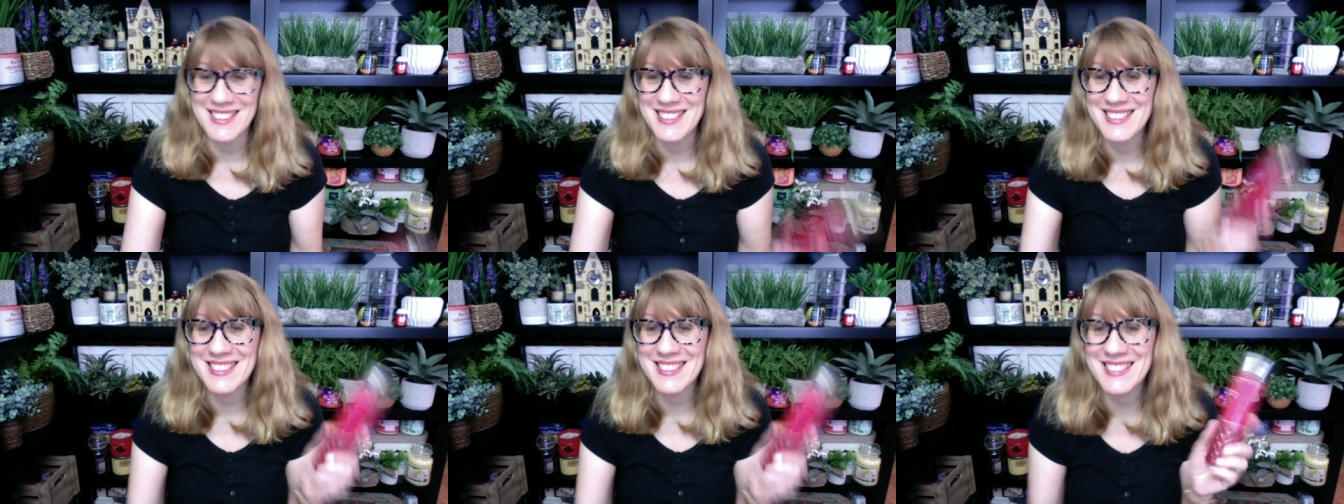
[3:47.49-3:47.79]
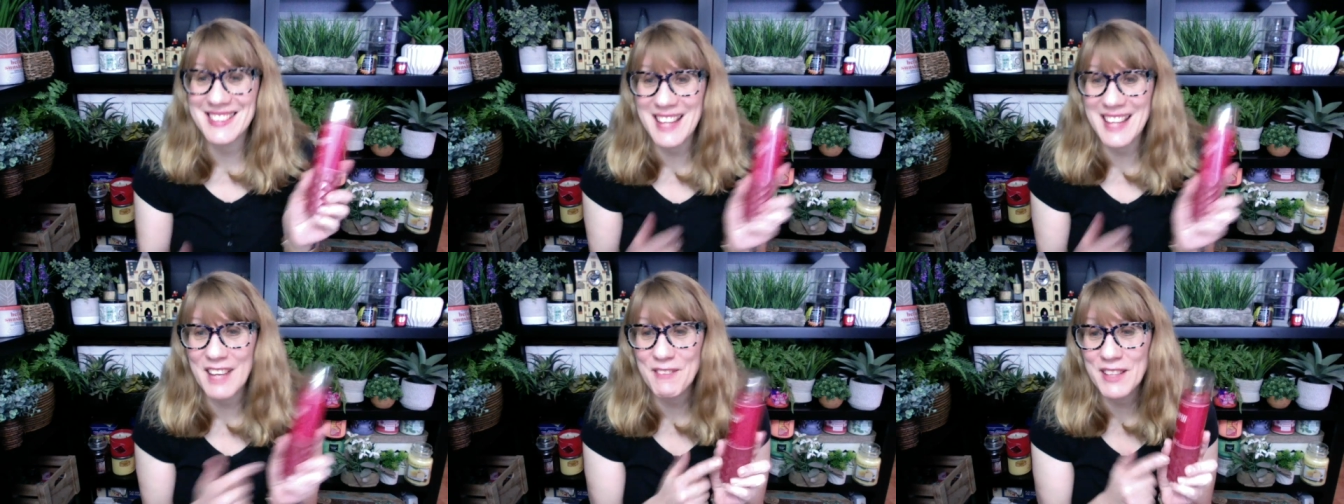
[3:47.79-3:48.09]

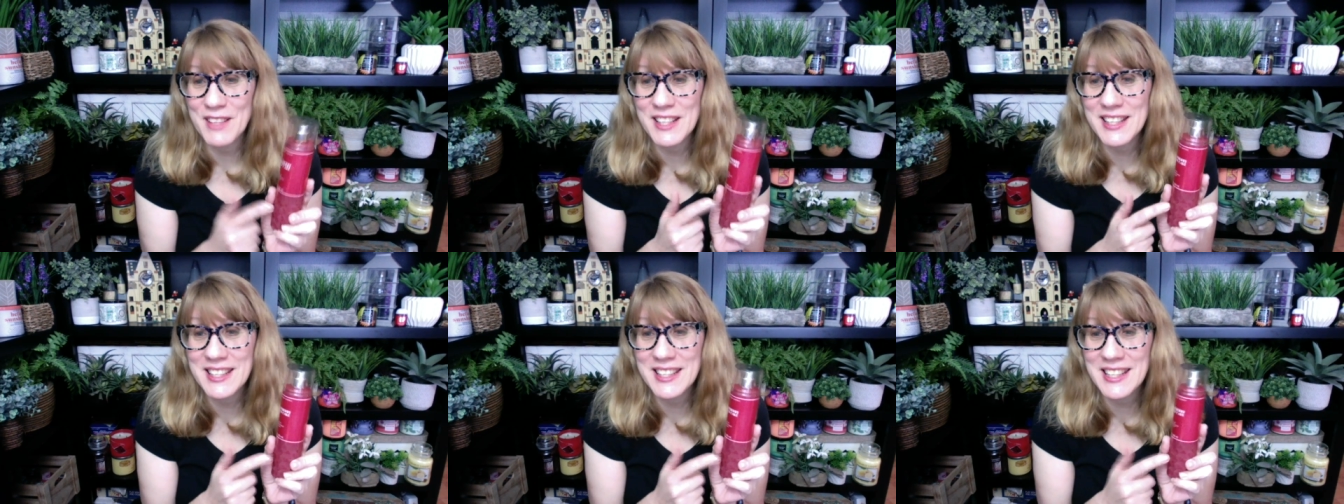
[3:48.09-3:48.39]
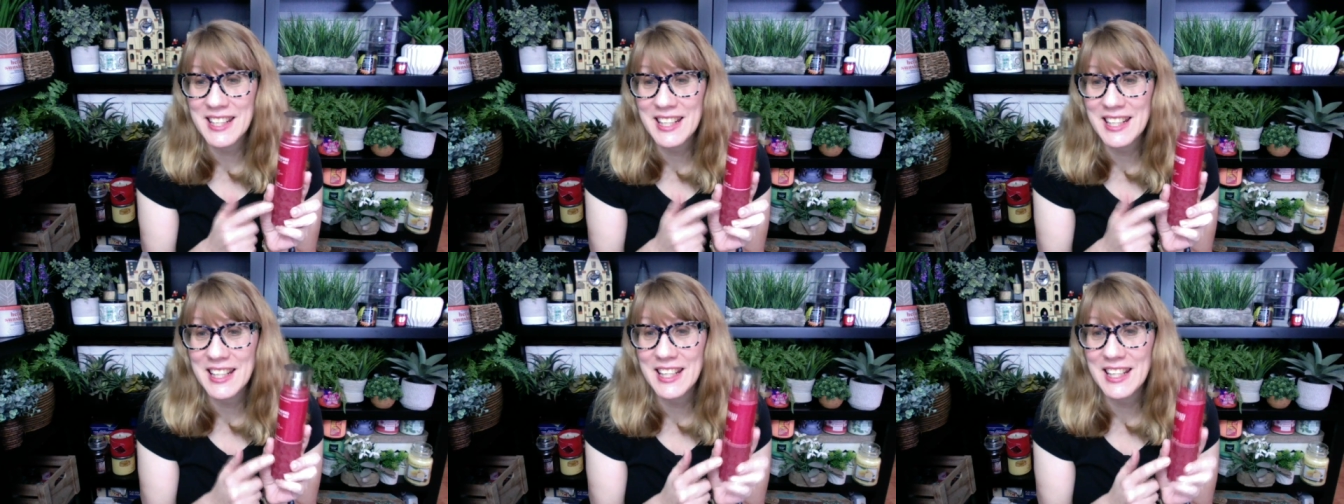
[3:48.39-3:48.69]

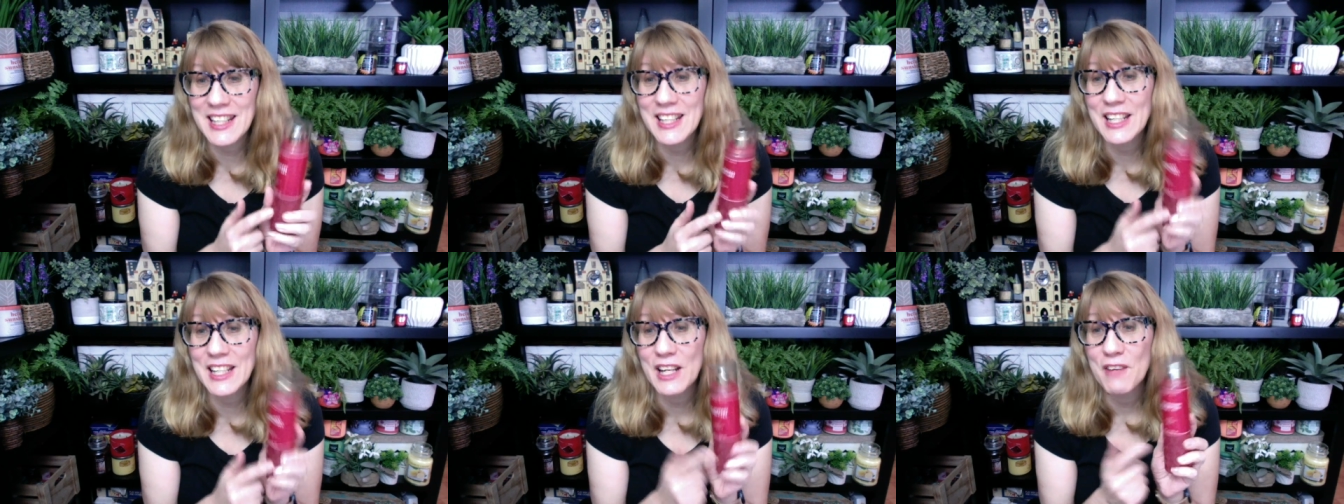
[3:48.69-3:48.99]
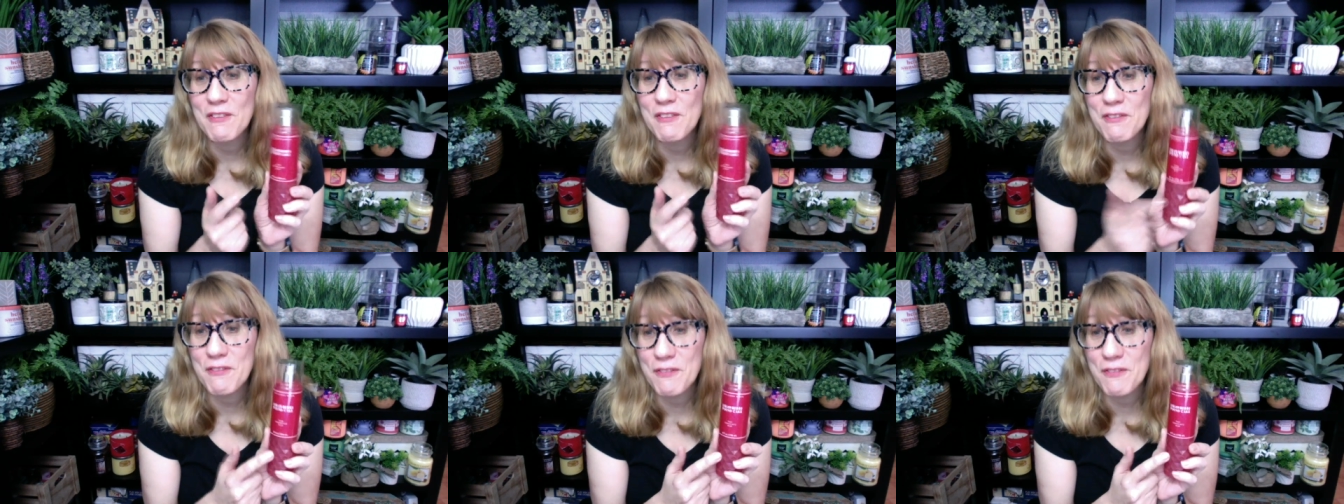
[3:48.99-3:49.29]

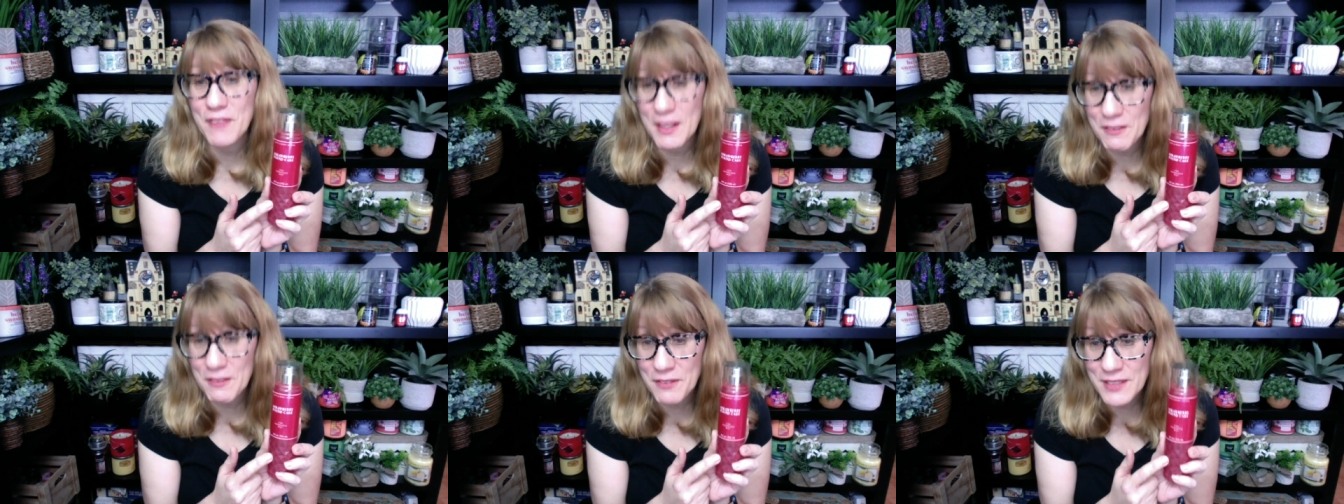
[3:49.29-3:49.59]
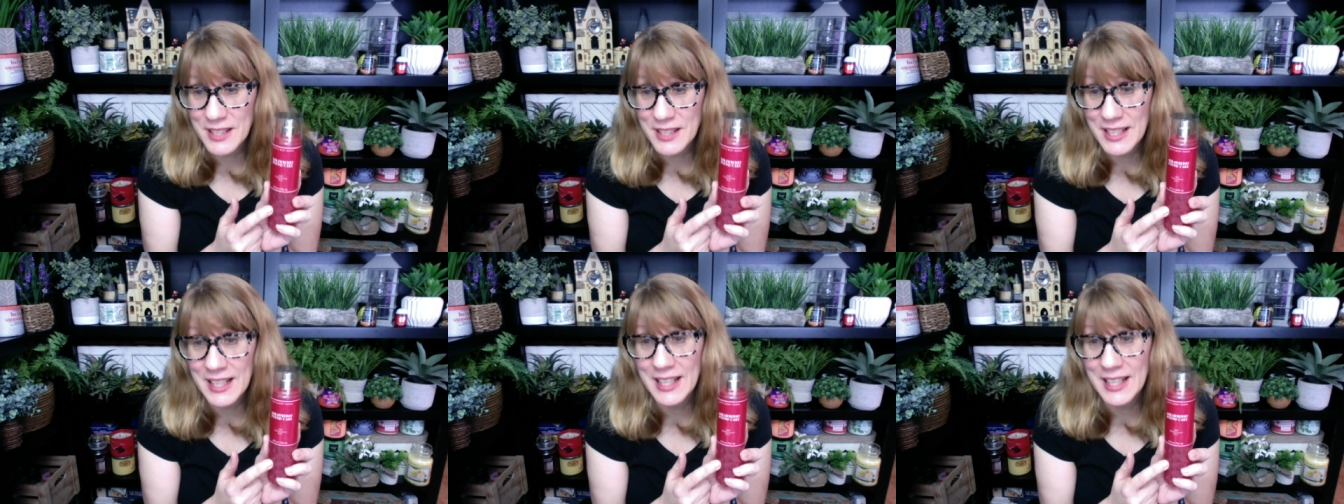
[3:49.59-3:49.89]

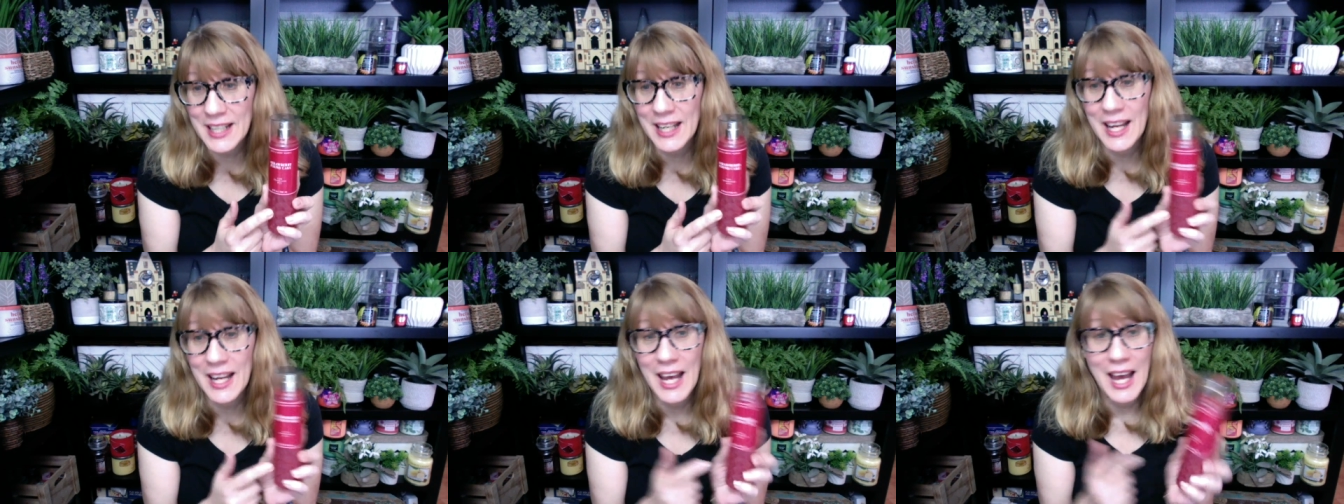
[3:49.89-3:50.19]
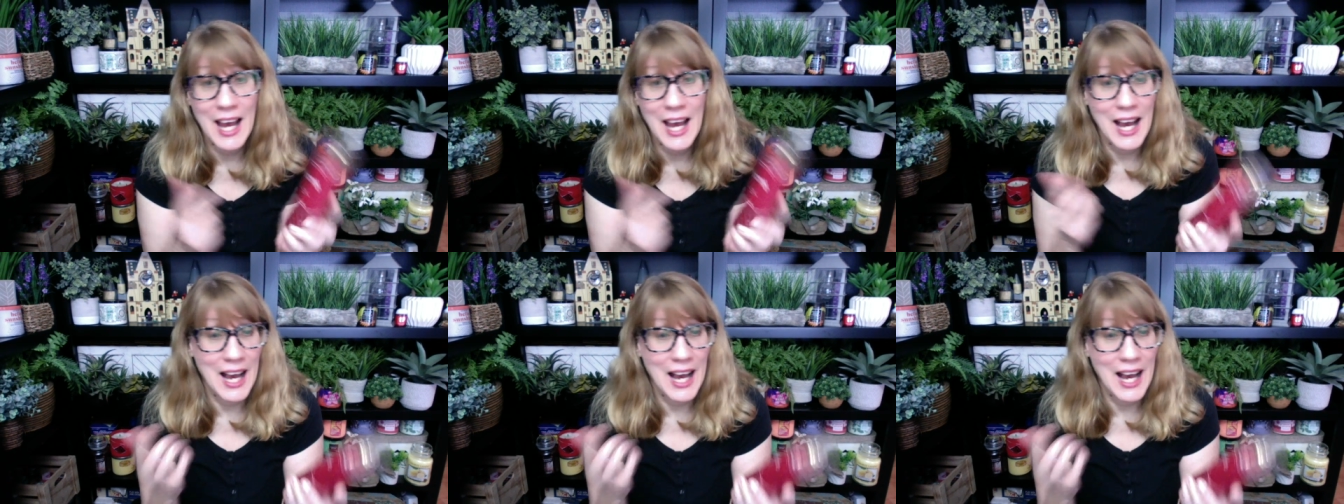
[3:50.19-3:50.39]
$17.50